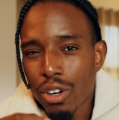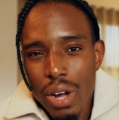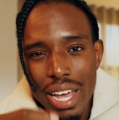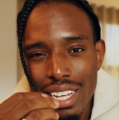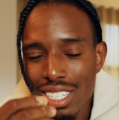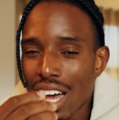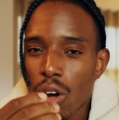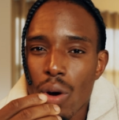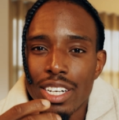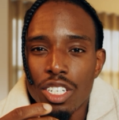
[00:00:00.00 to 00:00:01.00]
grainy. It's not
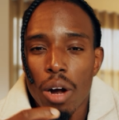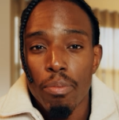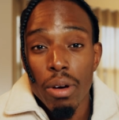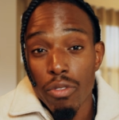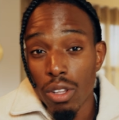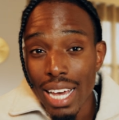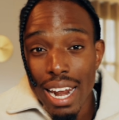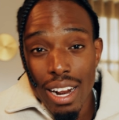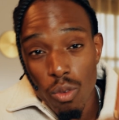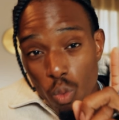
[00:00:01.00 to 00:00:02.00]
quite sharp. But if you look at it at